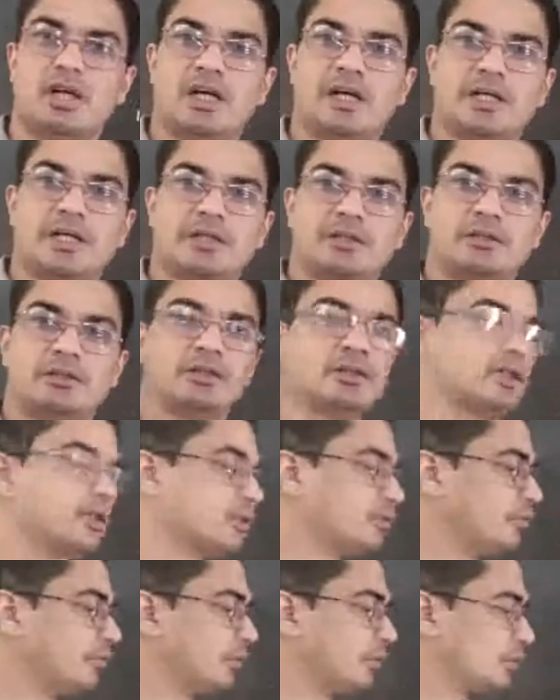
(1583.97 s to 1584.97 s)
And
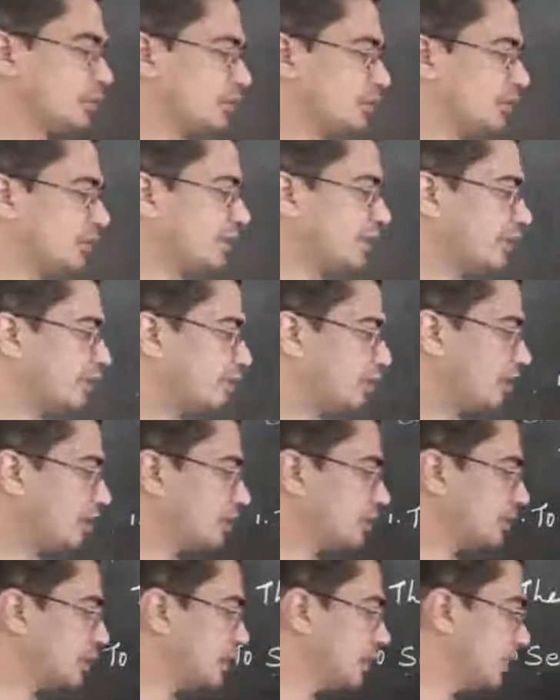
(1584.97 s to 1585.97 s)
we also said
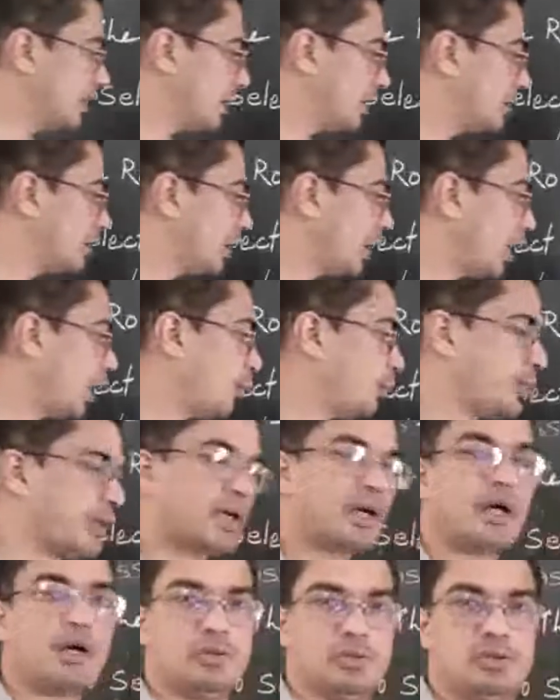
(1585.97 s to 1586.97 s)
about the
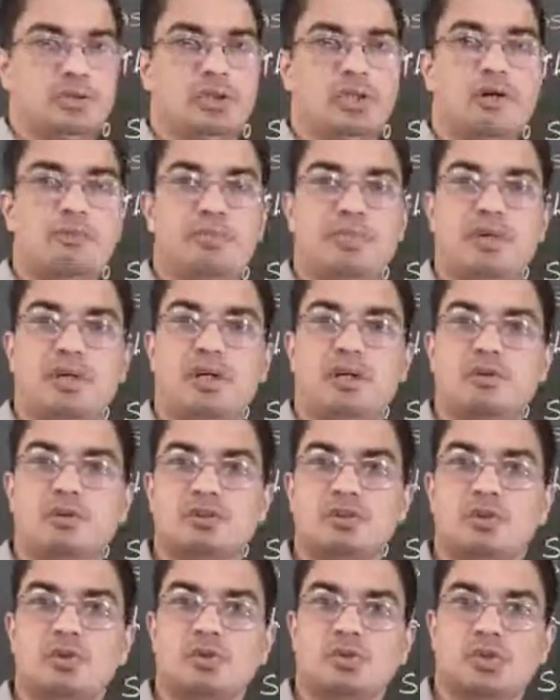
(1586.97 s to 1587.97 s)
upper house. Upper
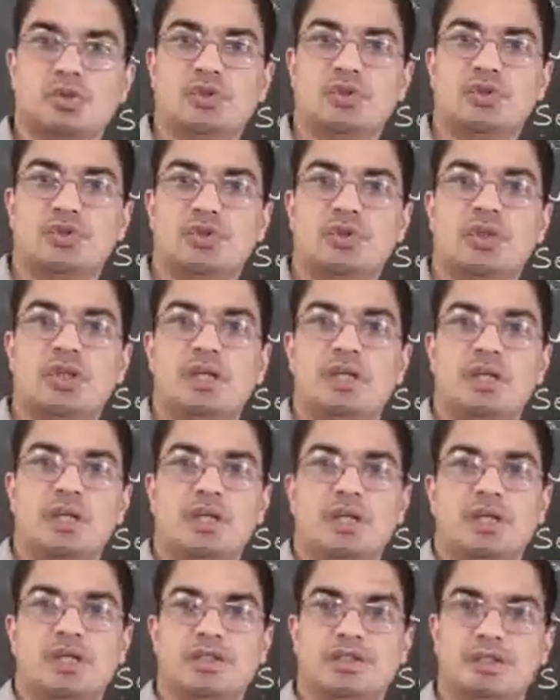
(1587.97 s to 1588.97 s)
house also
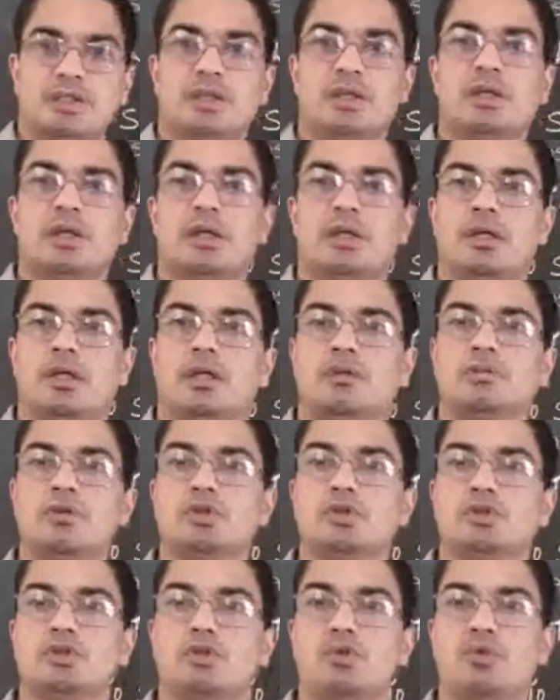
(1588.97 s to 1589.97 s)
is
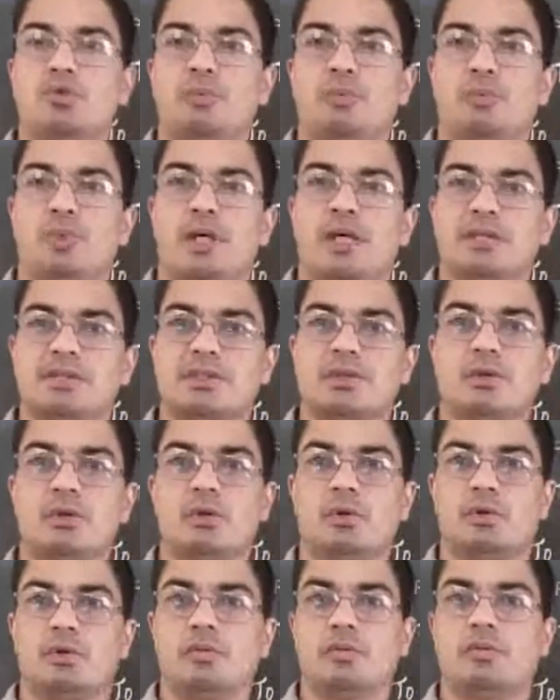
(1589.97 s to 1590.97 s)
able to pass
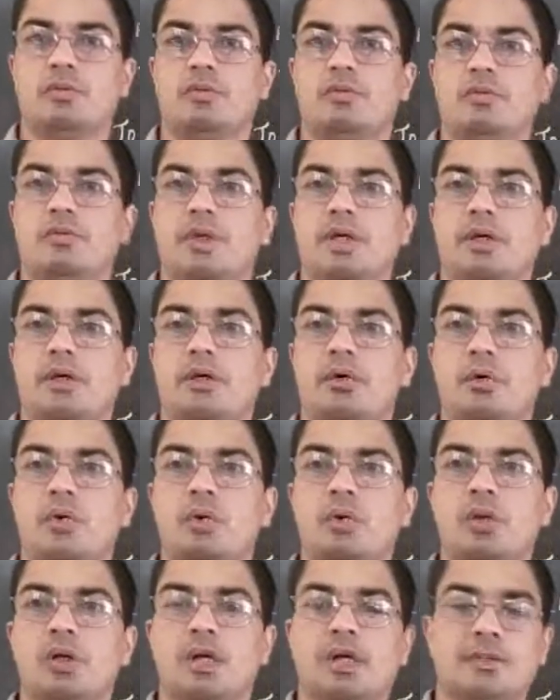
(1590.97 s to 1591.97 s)
law, make
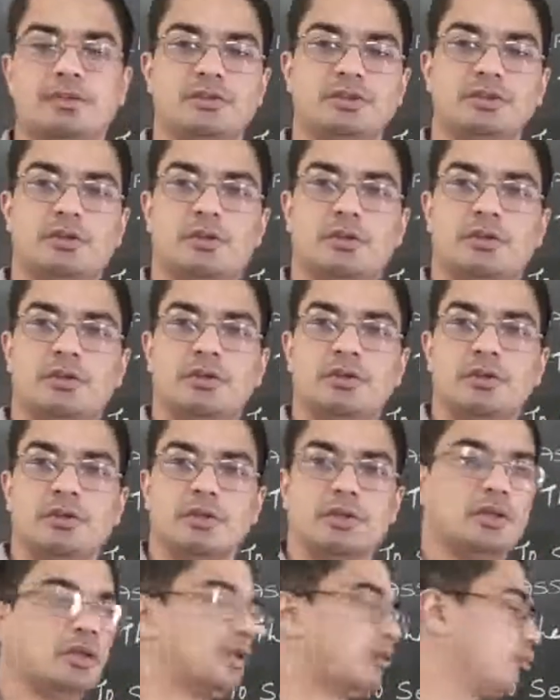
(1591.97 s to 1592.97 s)
rule and so
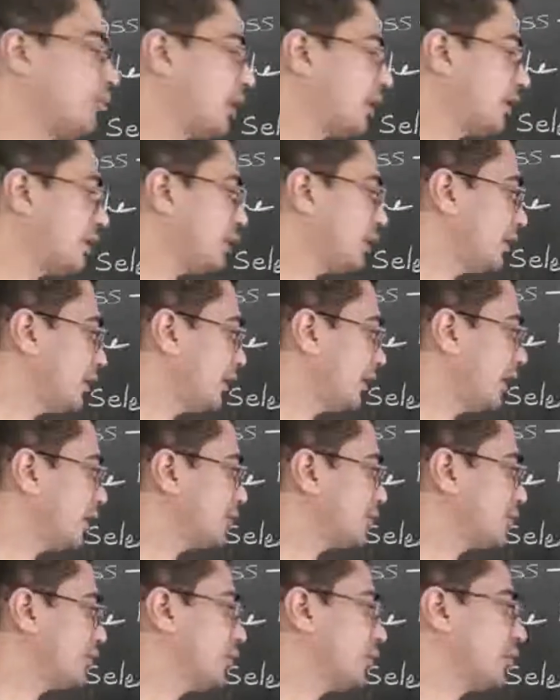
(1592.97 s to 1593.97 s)
on. But it
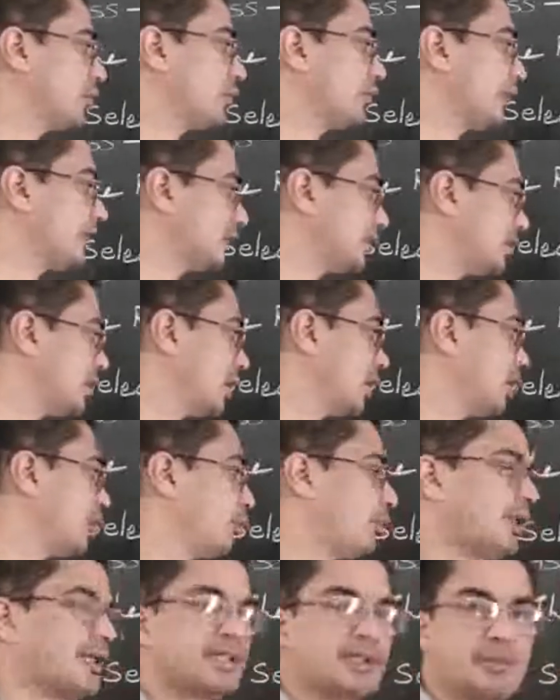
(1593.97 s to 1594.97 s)
has to be always
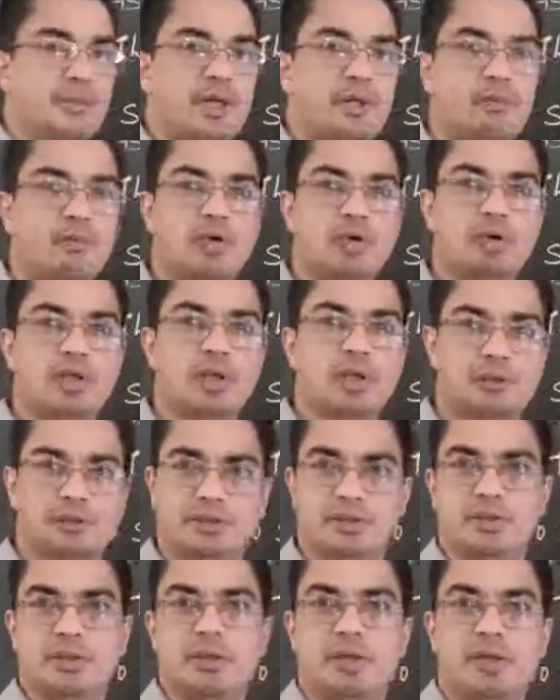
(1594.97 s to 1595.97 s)
passed by both
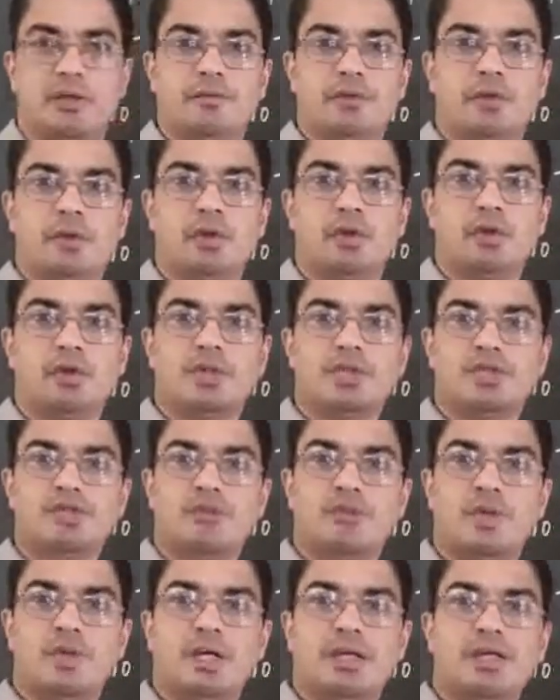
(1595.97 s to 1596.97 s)
houses. If the law
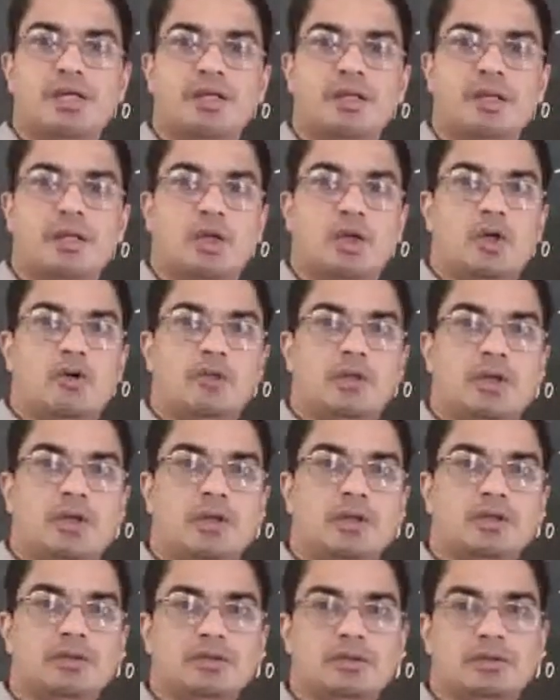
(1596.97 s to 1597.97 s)
is made in the lower
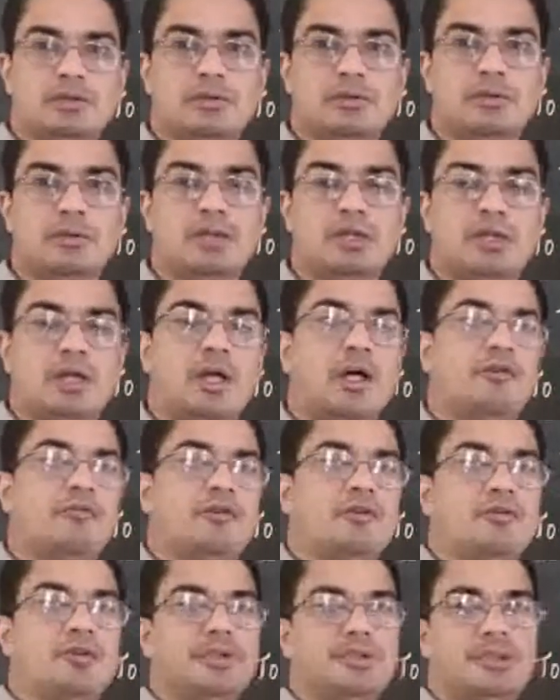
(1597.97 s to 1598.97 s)
house,
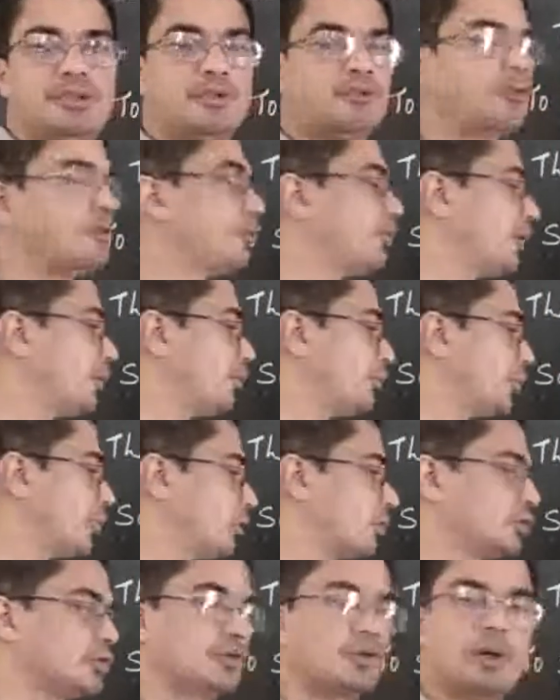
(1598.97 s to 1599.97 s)
afterwards it will be
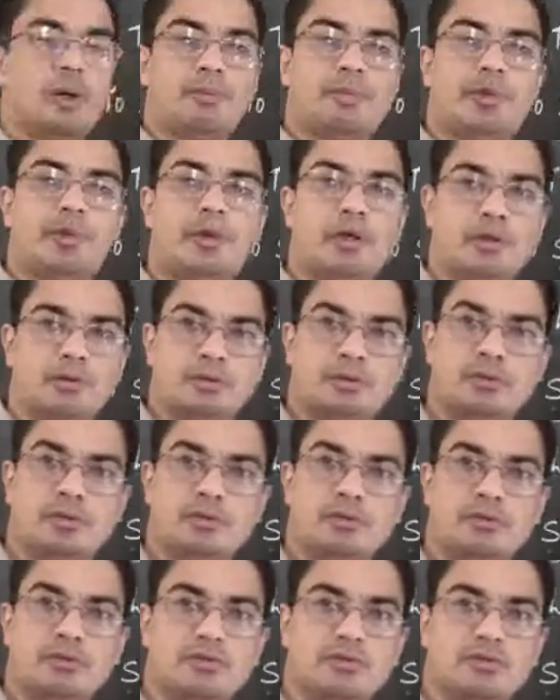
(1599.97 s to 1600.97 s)
brought to upper house.
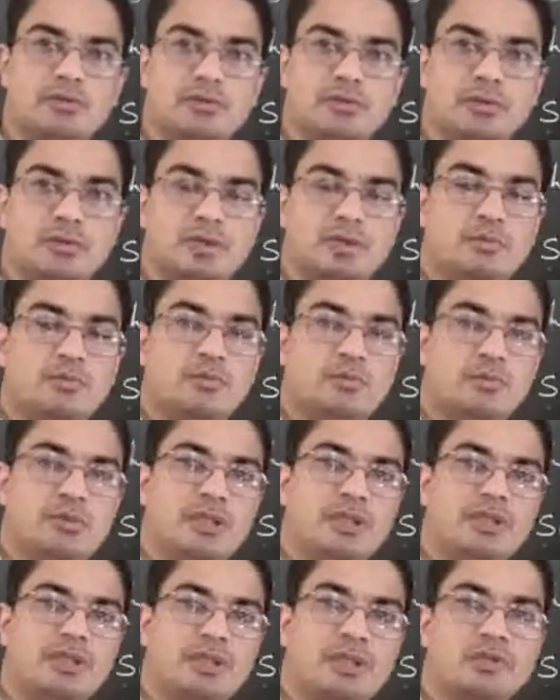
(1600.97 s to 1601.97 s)

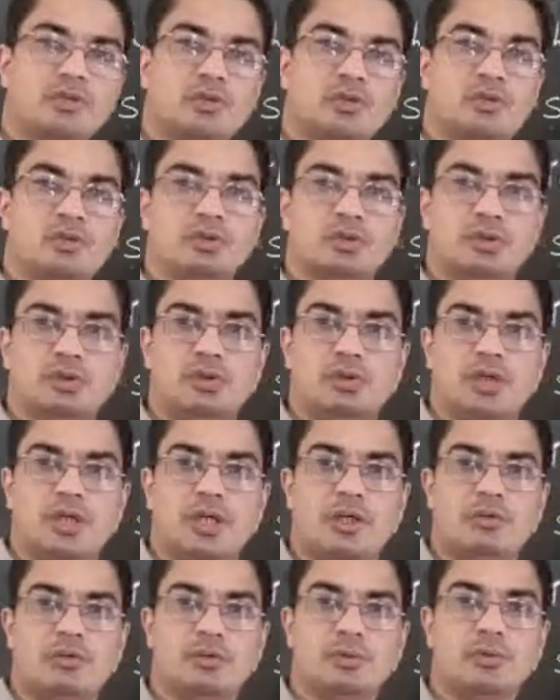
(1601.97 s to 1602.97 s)
This house
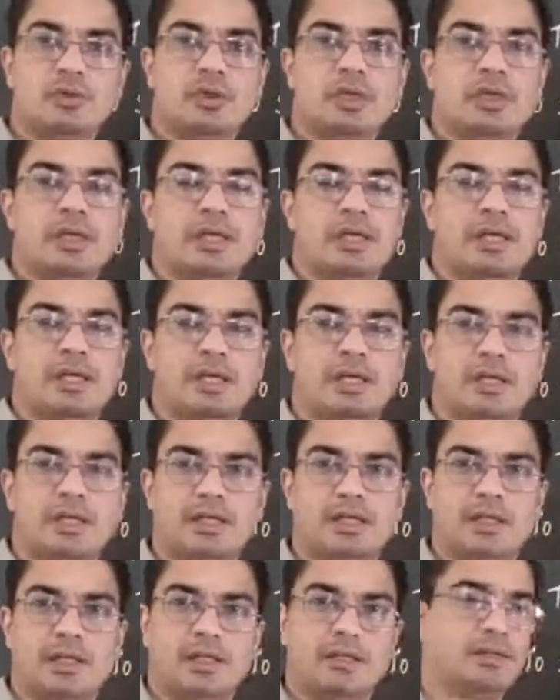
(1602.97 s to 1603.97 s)
also have to
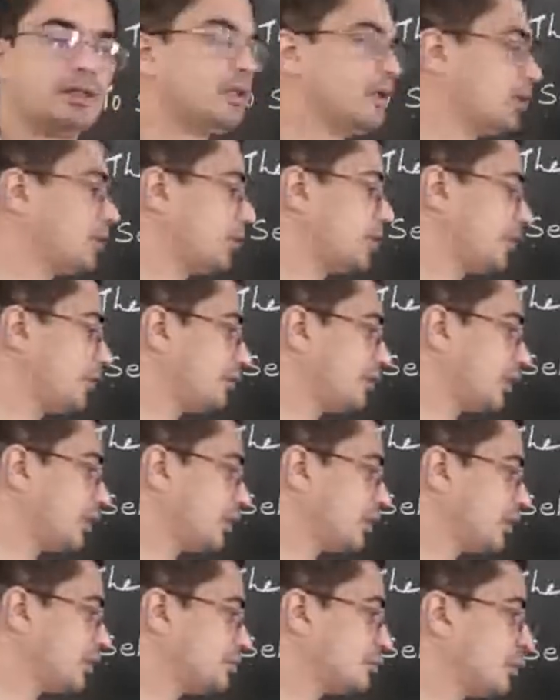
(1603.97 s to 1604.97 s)
agree that. So if the
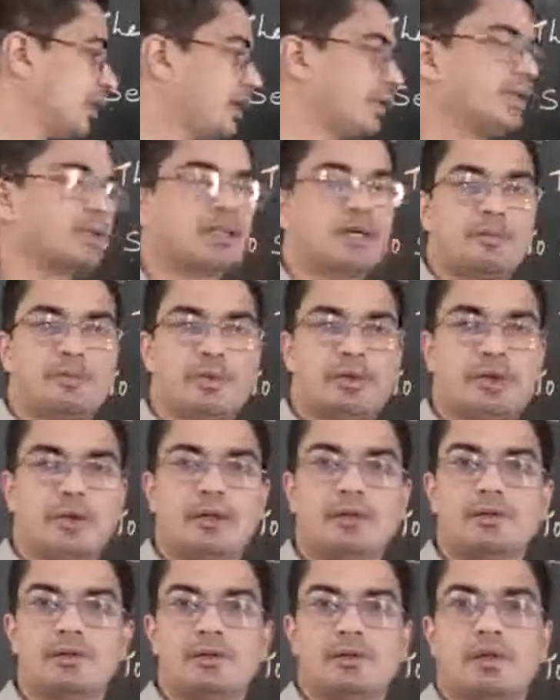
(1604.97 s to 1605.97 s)
law is made in the upper
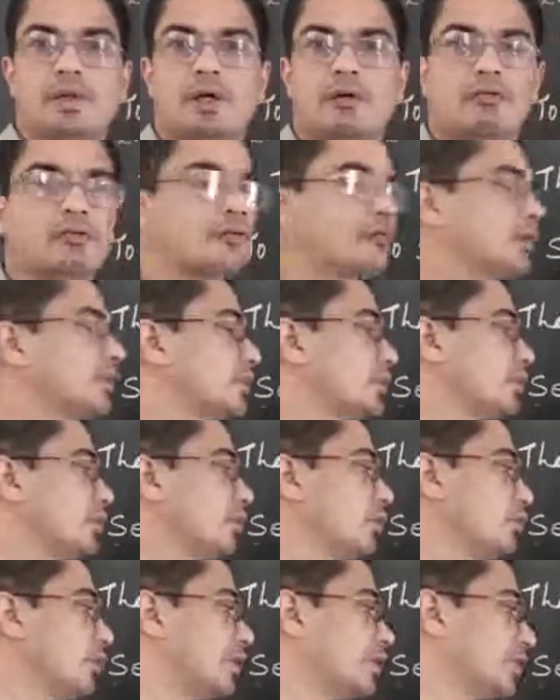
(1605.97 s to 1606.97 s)
house, afterwards it
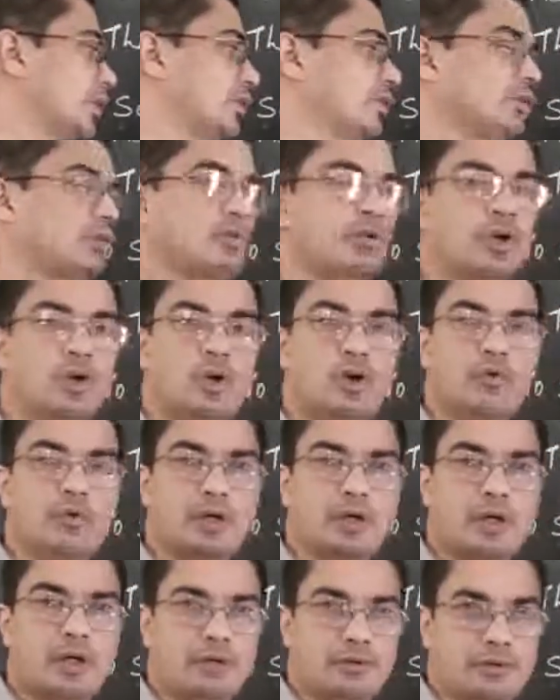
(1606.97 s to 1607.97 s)
will be sent to
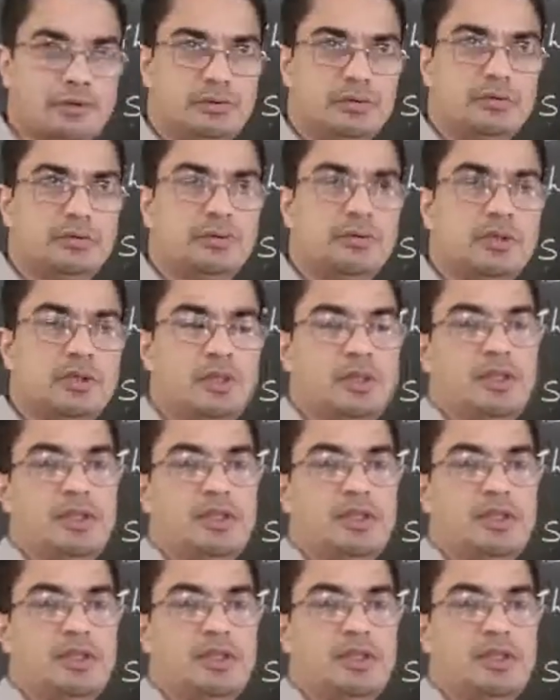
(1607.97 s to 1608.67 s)
lower house.